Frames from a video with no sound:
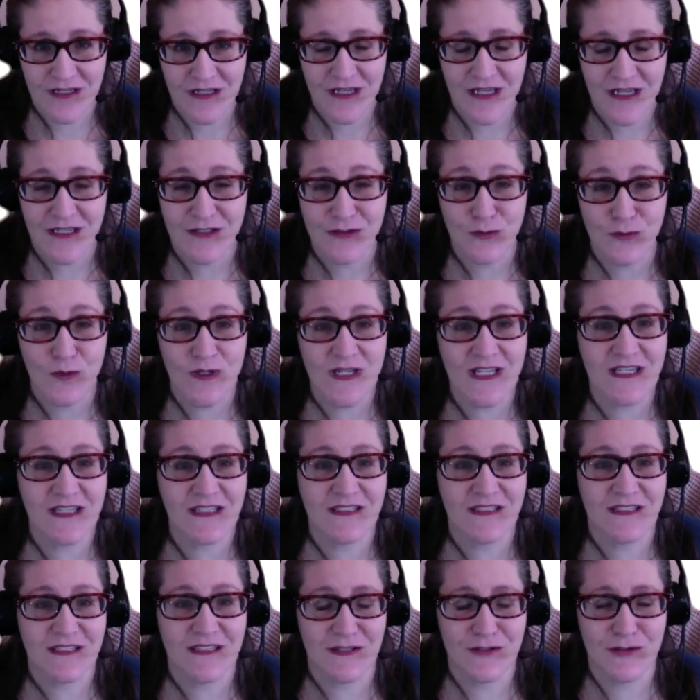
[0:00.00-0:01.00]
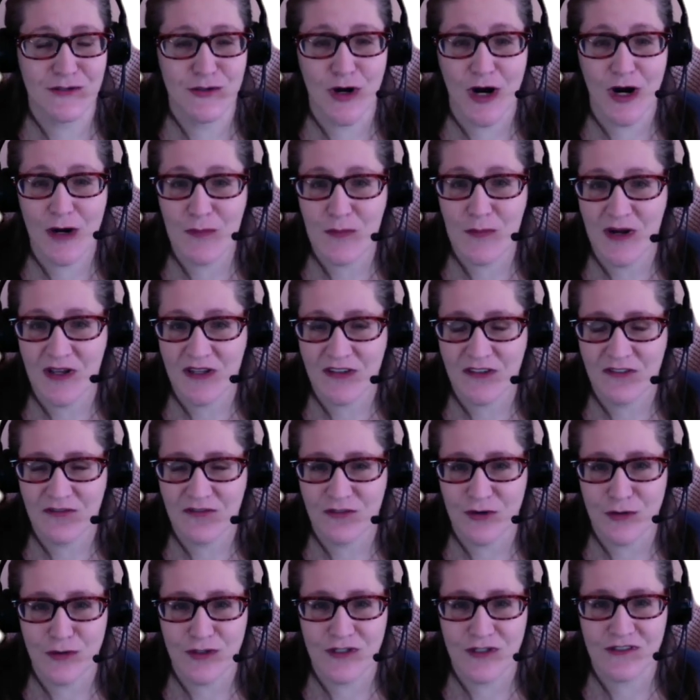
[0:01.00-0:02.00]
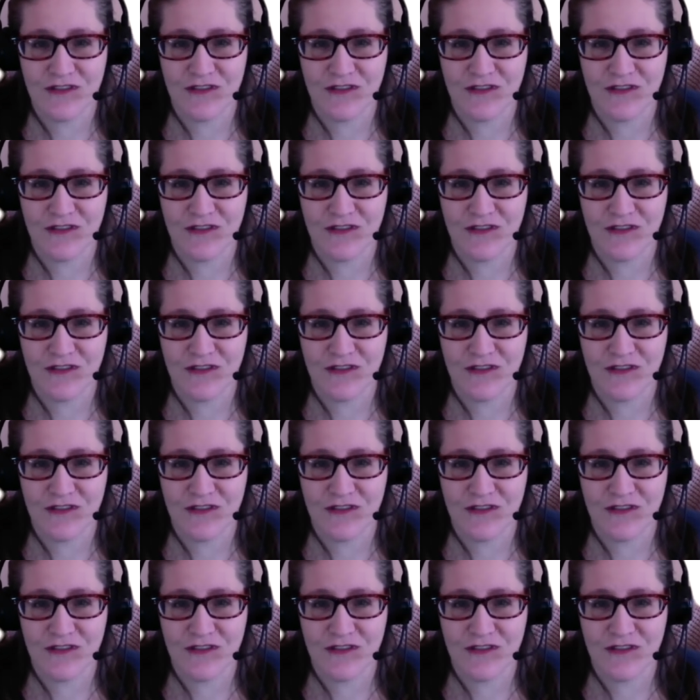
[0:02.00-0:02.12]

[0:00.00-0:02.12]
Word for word: as we continue our month focused